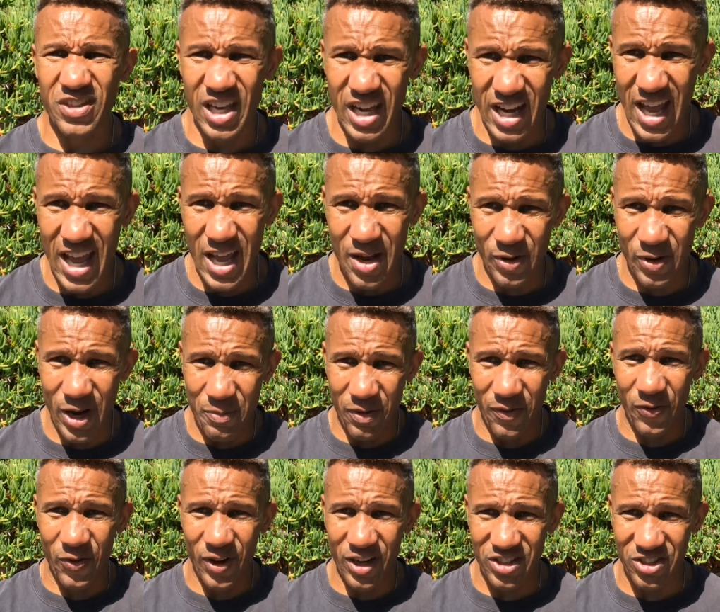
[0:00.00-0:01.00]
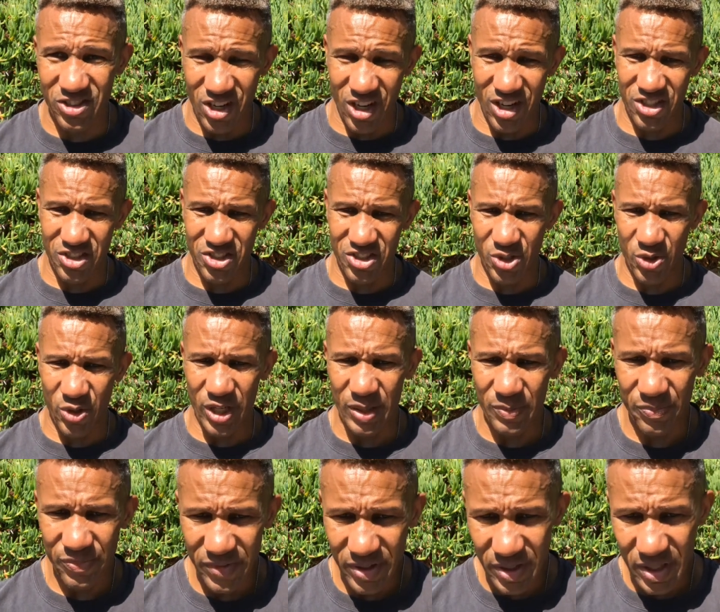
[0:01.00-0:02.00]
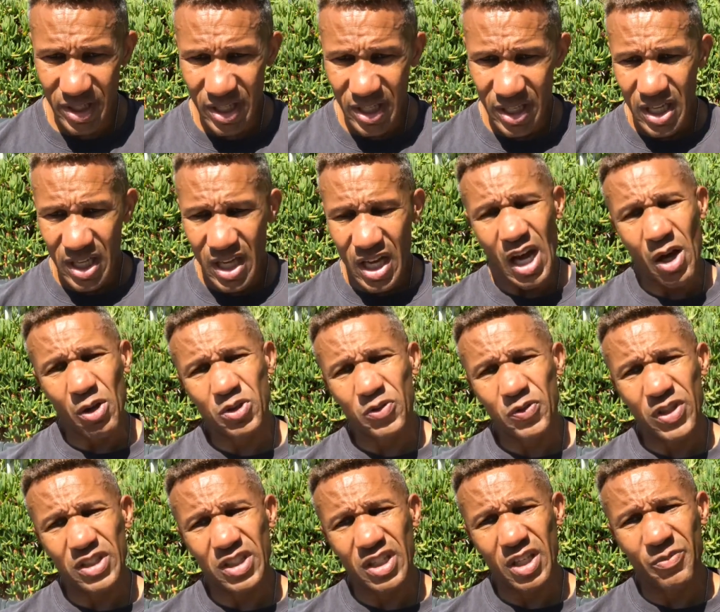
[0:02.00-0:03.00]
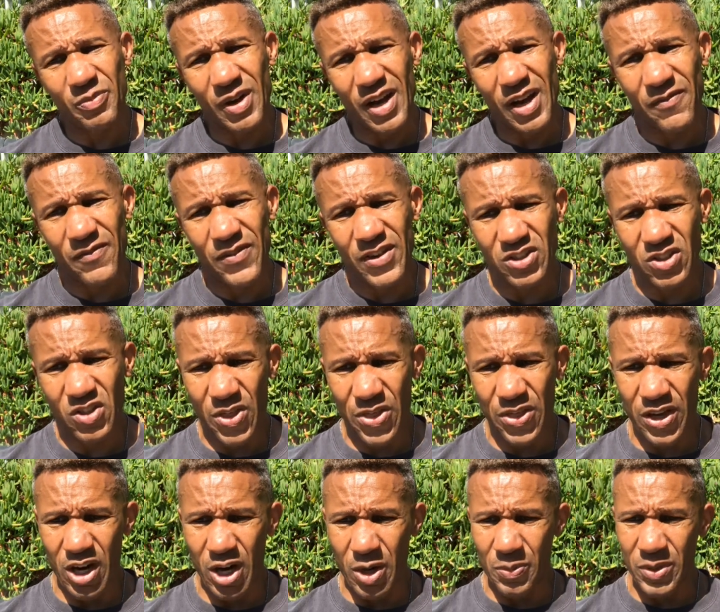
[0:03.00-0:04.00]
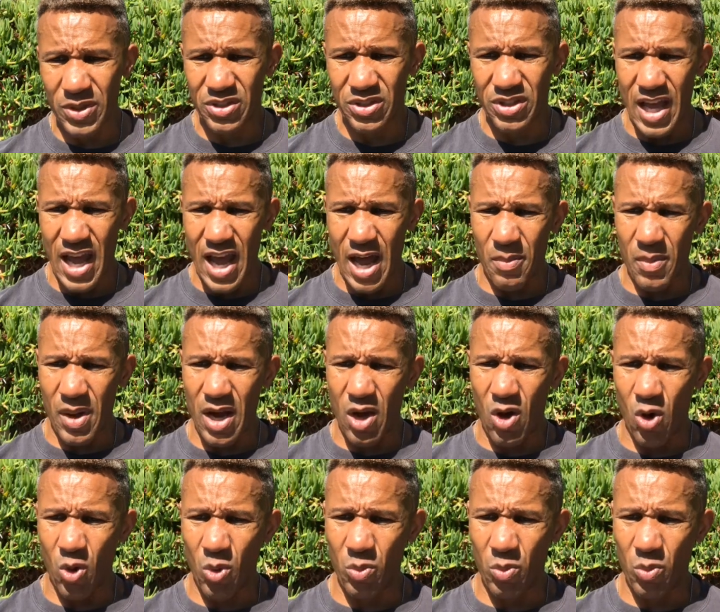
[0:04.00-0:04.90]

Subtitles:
I was visited by a physical therapist at my home to make sure that my house was laid out safely.